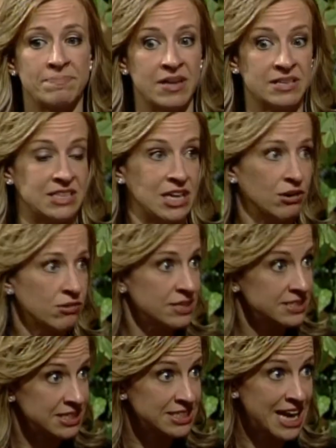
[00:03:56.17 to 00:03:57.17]
a
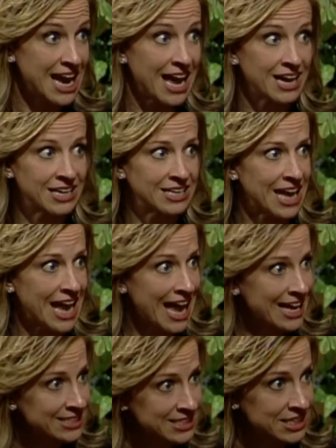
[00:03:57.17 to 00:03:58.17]
terrorist attack, an
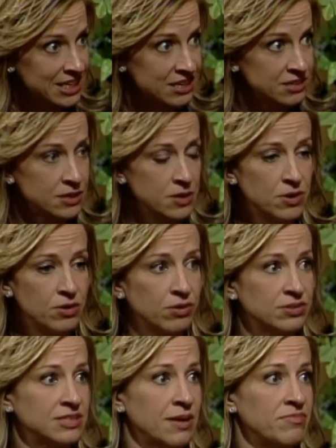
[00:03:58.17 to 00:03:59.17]
accident,
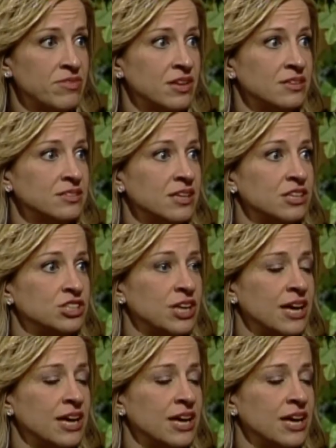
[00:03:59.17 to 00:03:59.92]
or something such